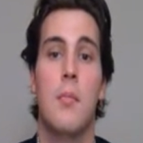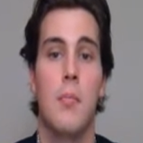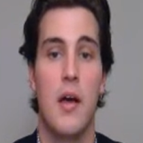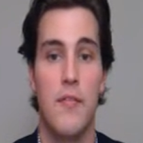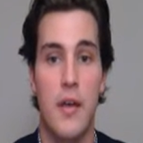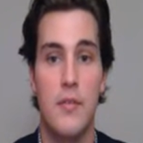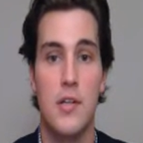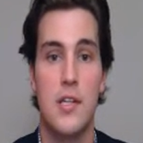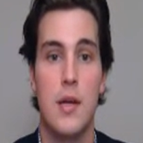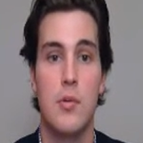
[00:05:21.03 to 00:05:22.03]
"My favorite
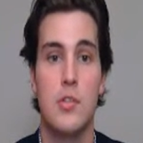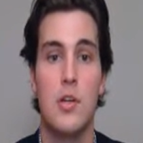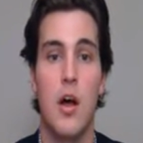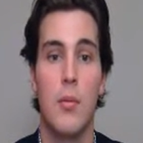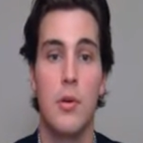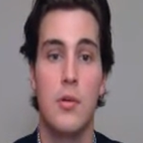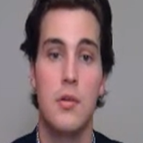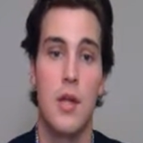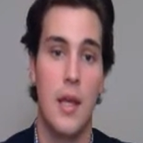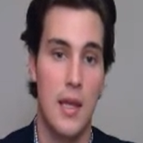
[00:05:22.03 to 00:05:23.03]
sandwich in Auburn
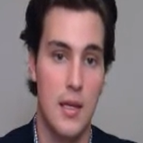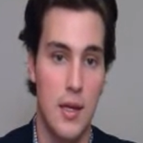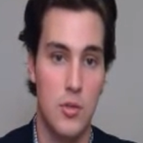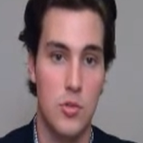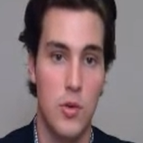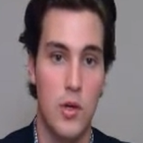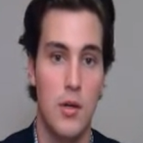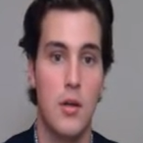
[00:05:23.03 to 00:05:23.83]
and elsewhere.